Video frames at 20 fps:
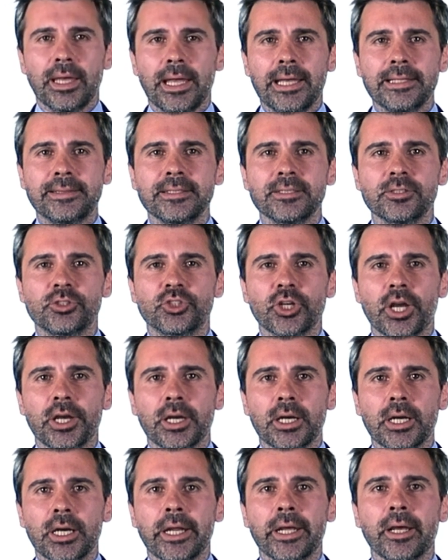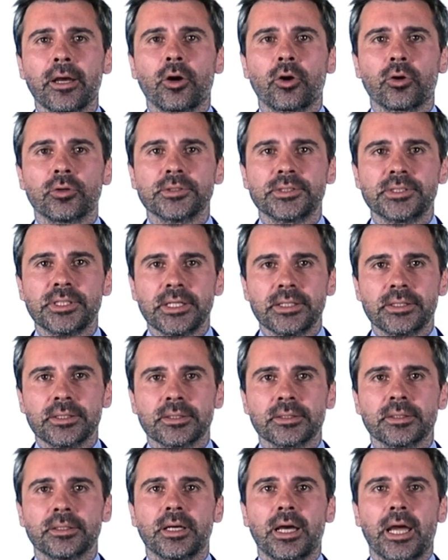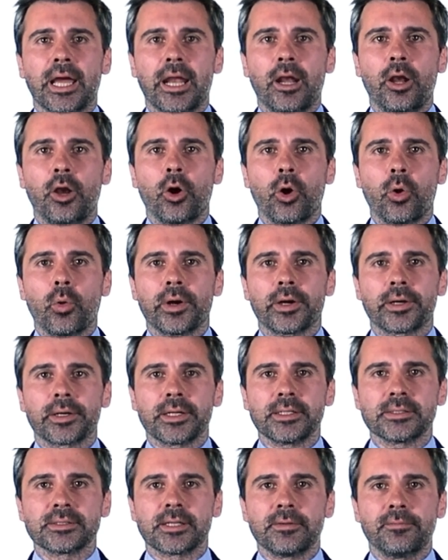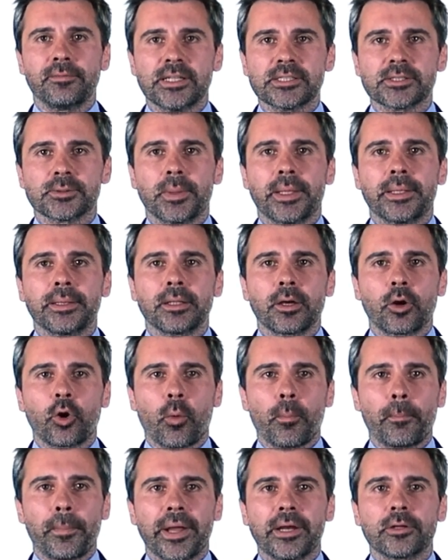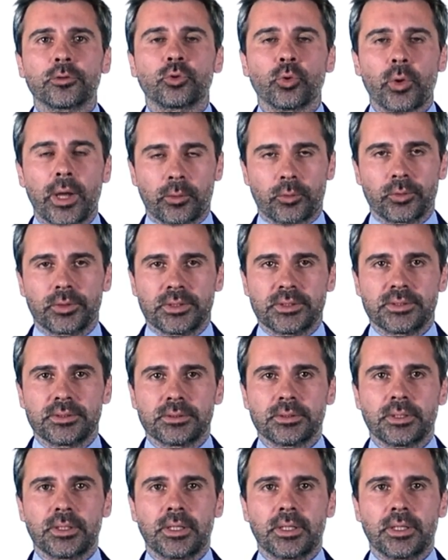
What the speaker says: It is generally considered a lower risk investment compared to equities.